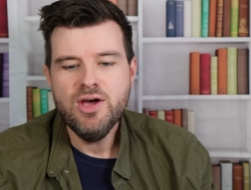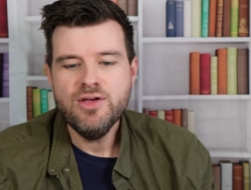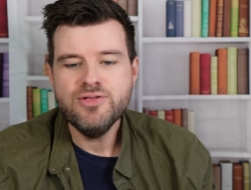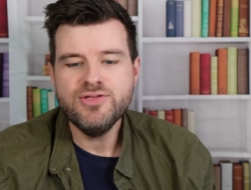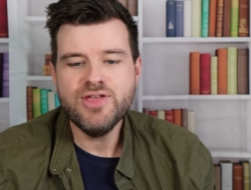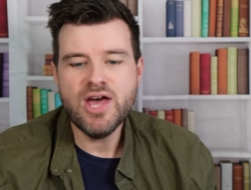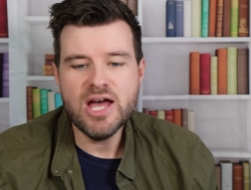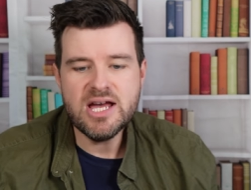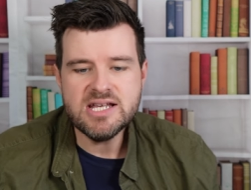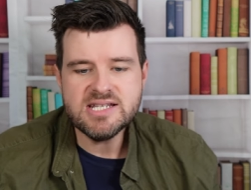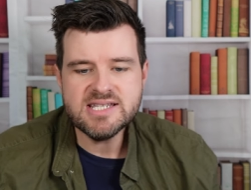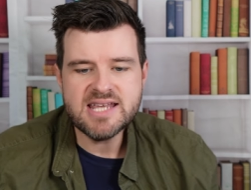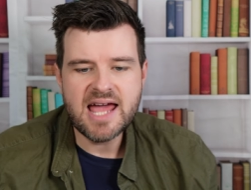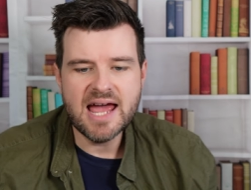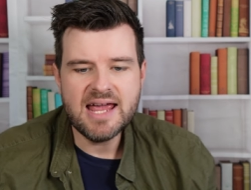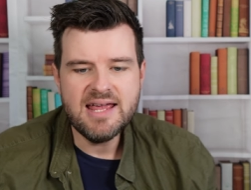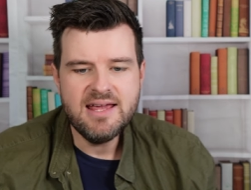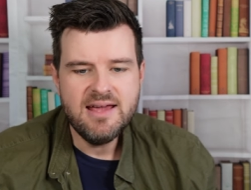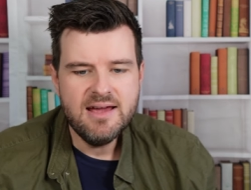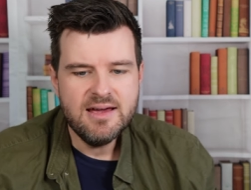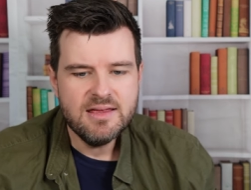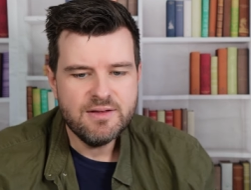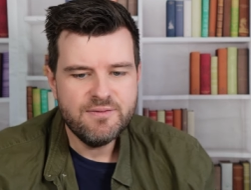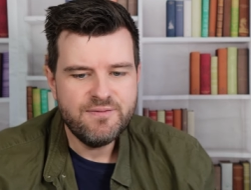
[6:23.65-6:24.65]

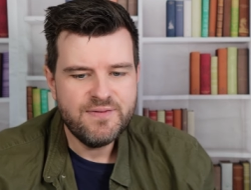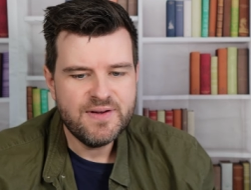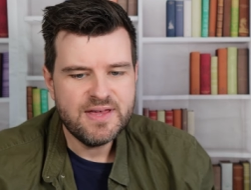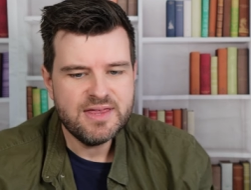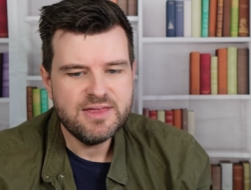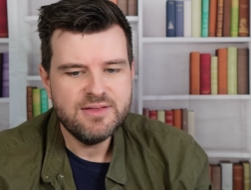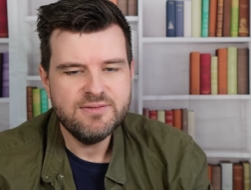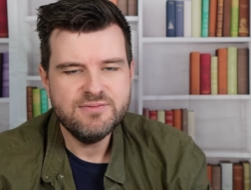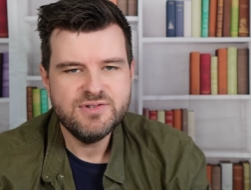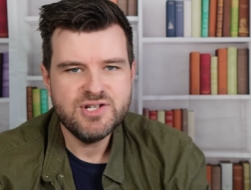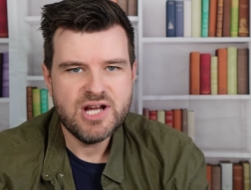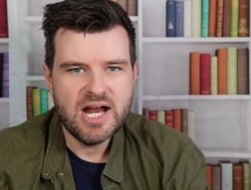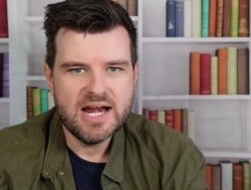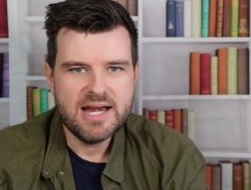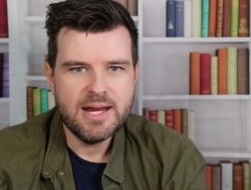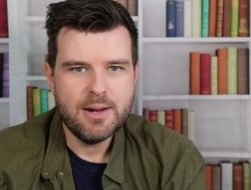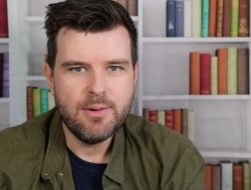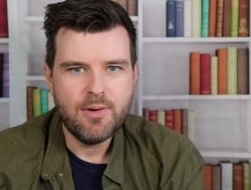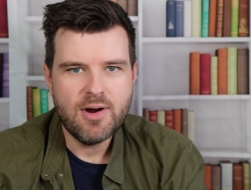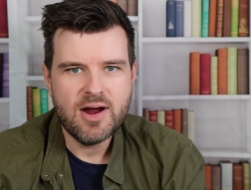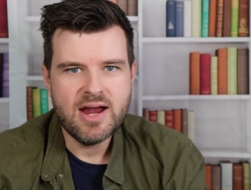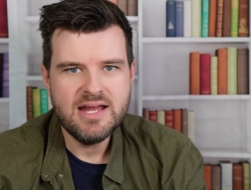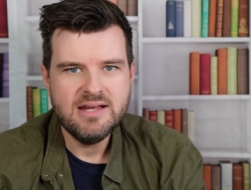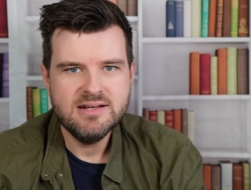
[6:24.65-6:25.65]
Thursday, the 5th of
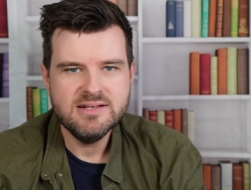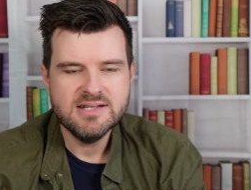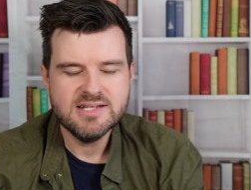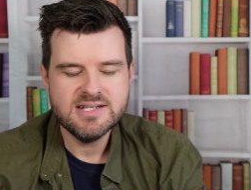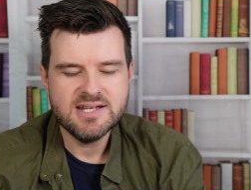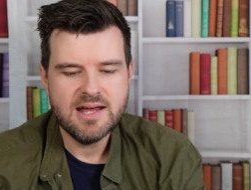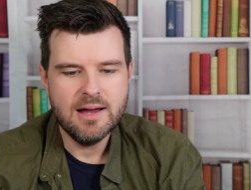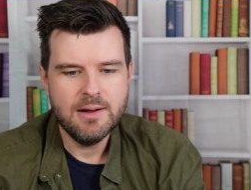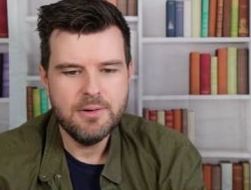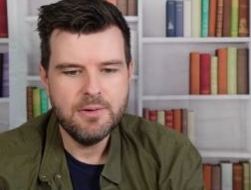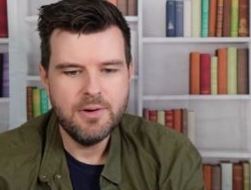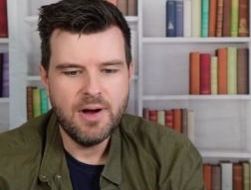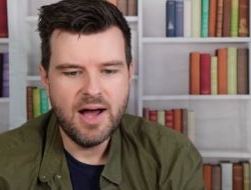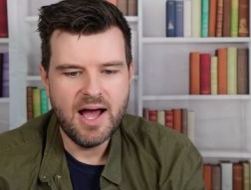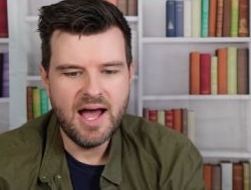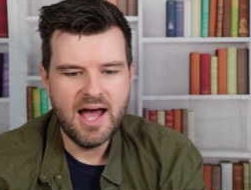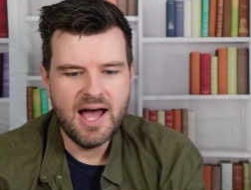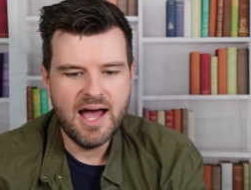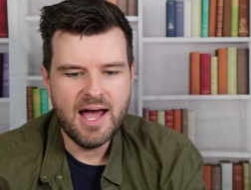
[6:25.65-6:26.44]
January, so